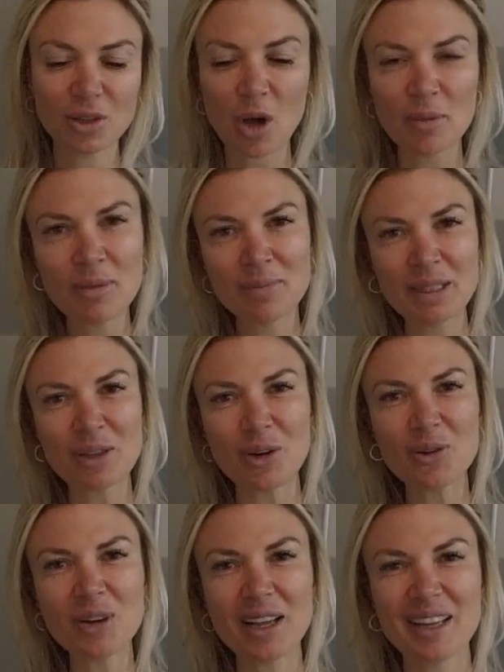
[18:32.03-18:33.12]
Comment
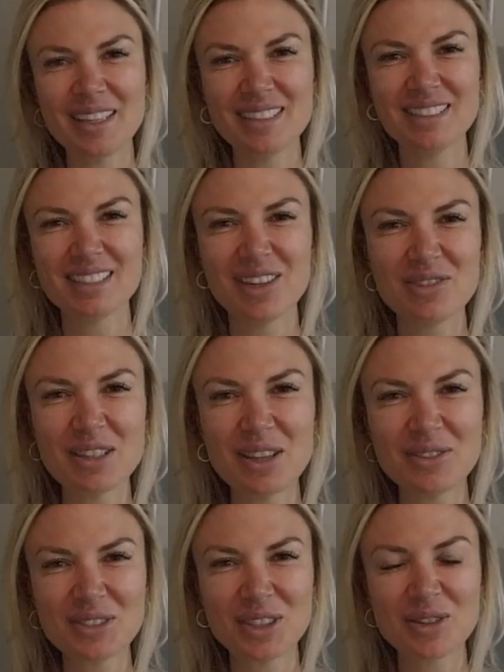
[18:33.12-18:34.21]
below, and we'd
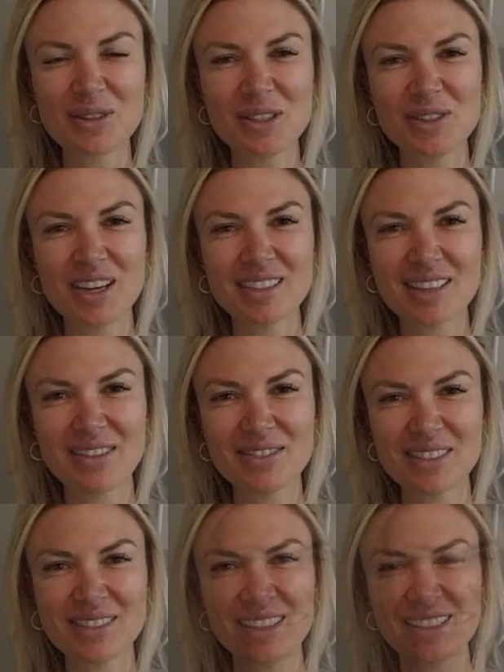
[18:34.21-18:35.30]
love to hear what you guys have
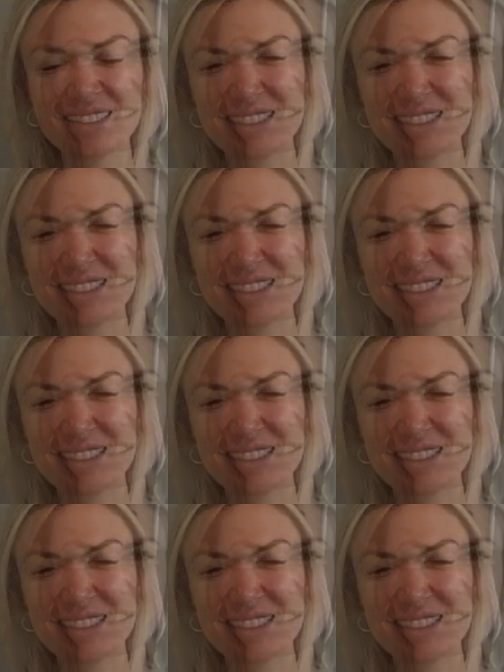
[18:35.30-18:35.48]
to say.